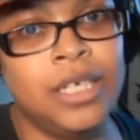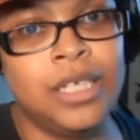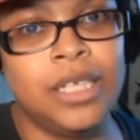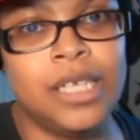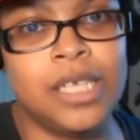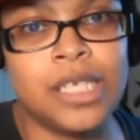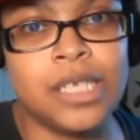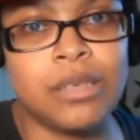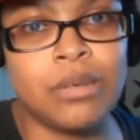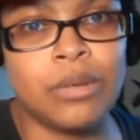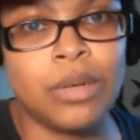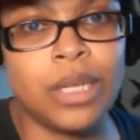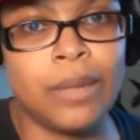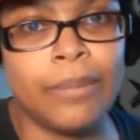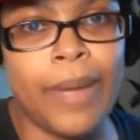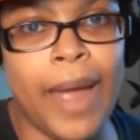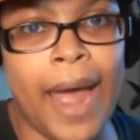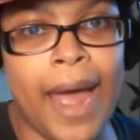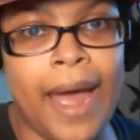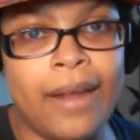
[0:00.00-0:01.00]
is really
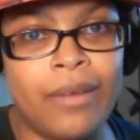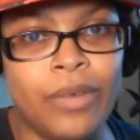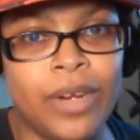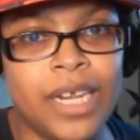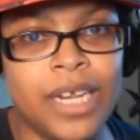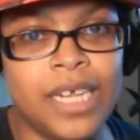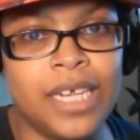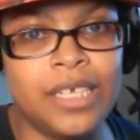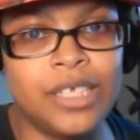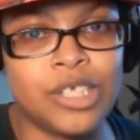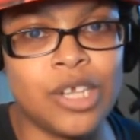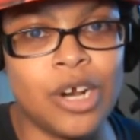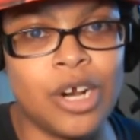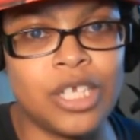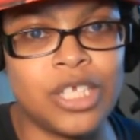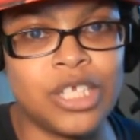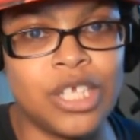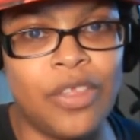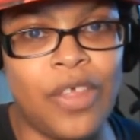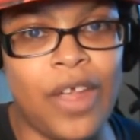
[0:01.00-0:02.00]
bad when he
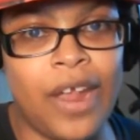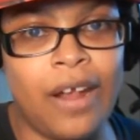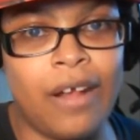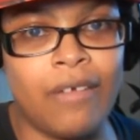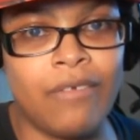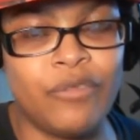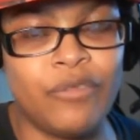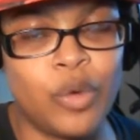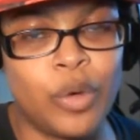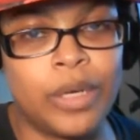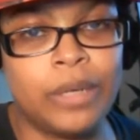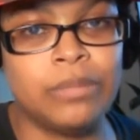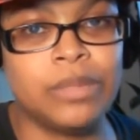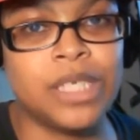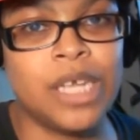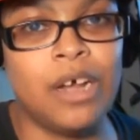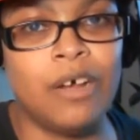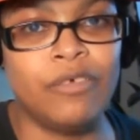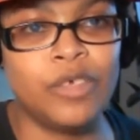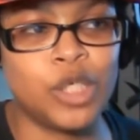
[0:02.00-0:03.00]
starts to think for
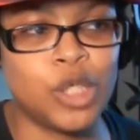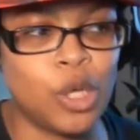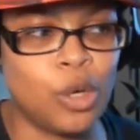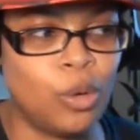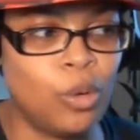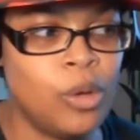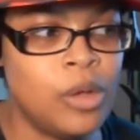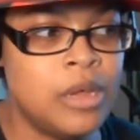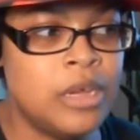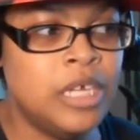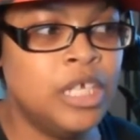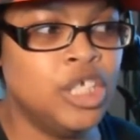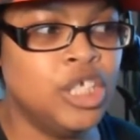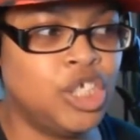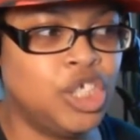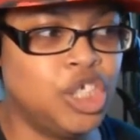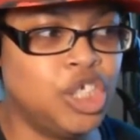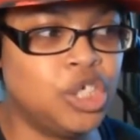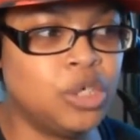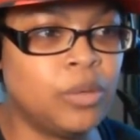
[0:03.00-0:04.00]
himself. So
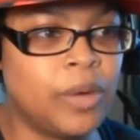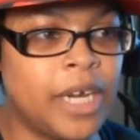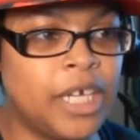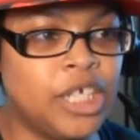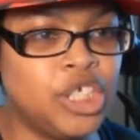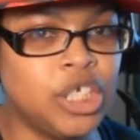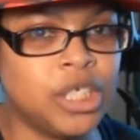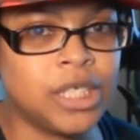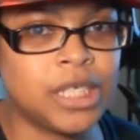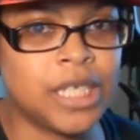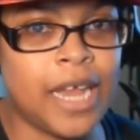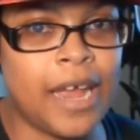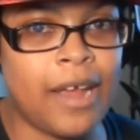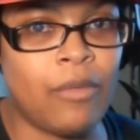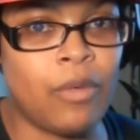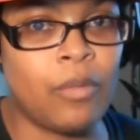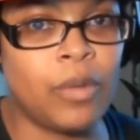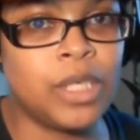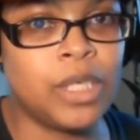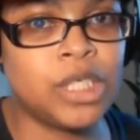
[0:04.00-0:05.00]
situations
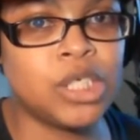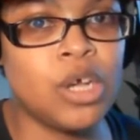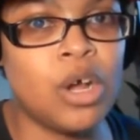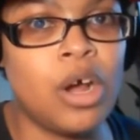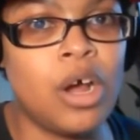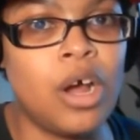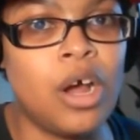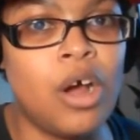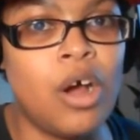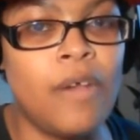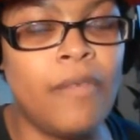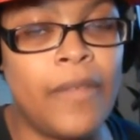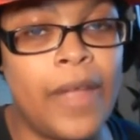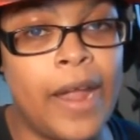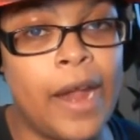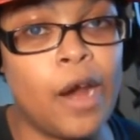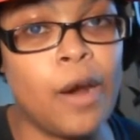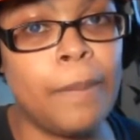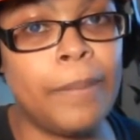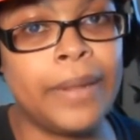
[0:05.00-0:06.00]
like what we saw on
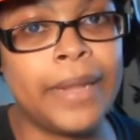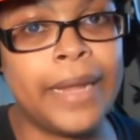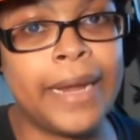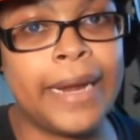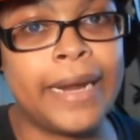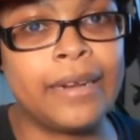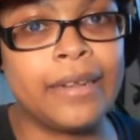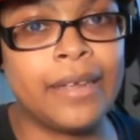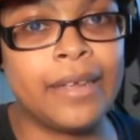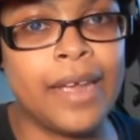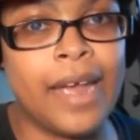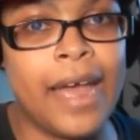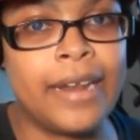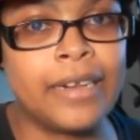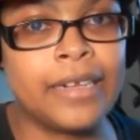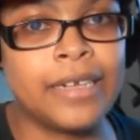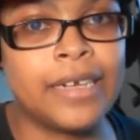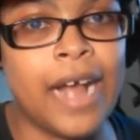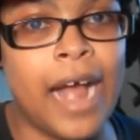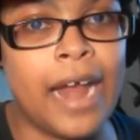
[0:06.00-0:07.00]
the airplane
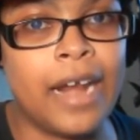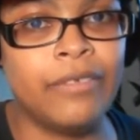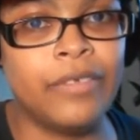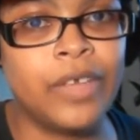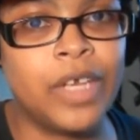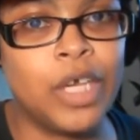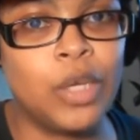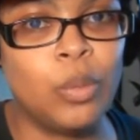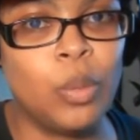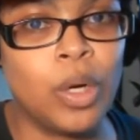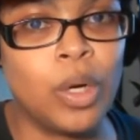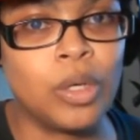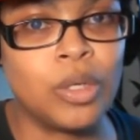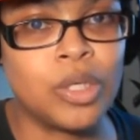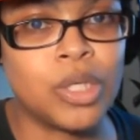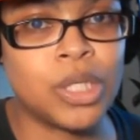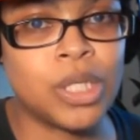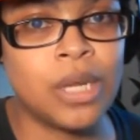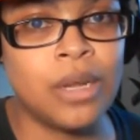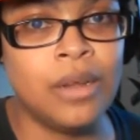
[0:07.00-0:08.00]
can kind of get
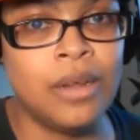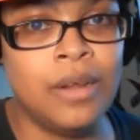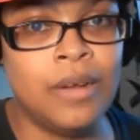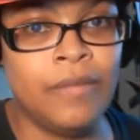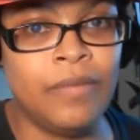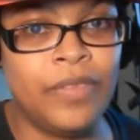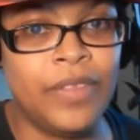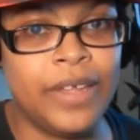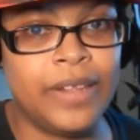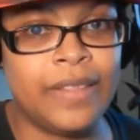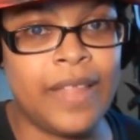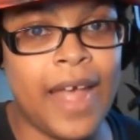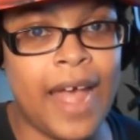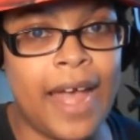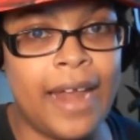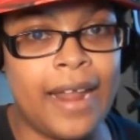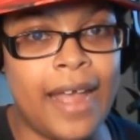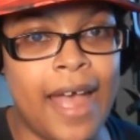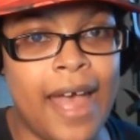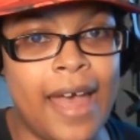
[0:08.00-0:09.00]
worse than
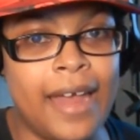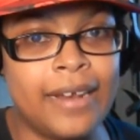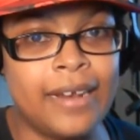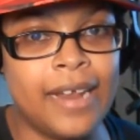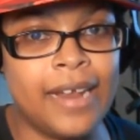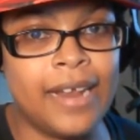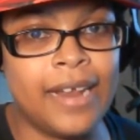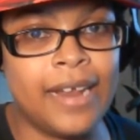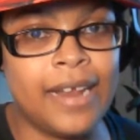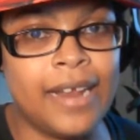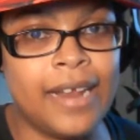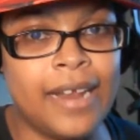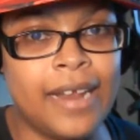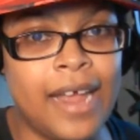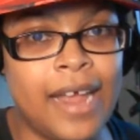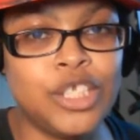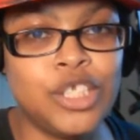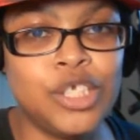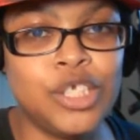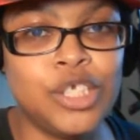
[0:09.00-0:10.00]
that, and they
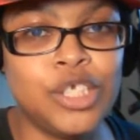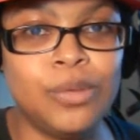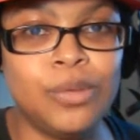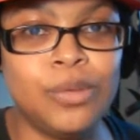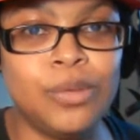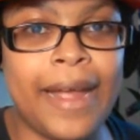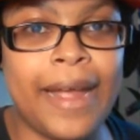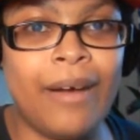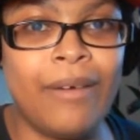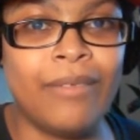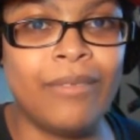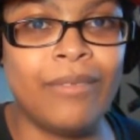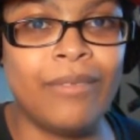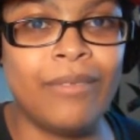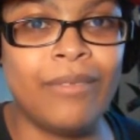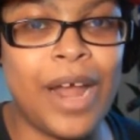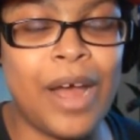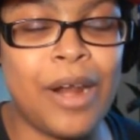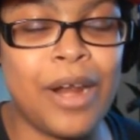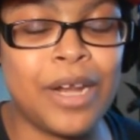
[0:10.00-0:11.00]
do play
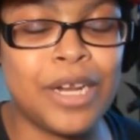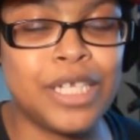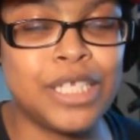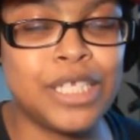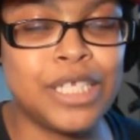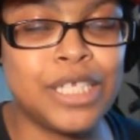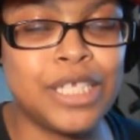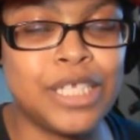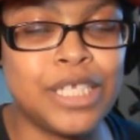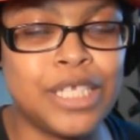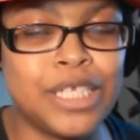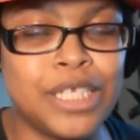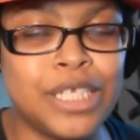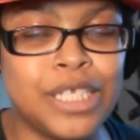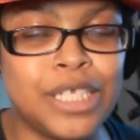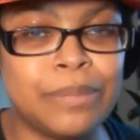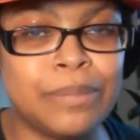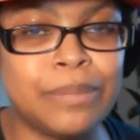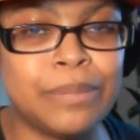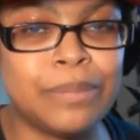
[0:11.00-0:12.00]
out without any
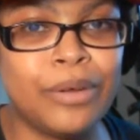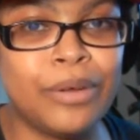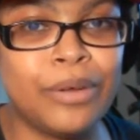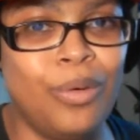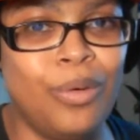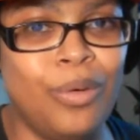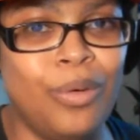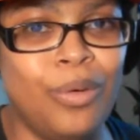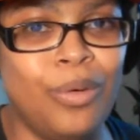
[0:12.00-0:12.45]
spoilers.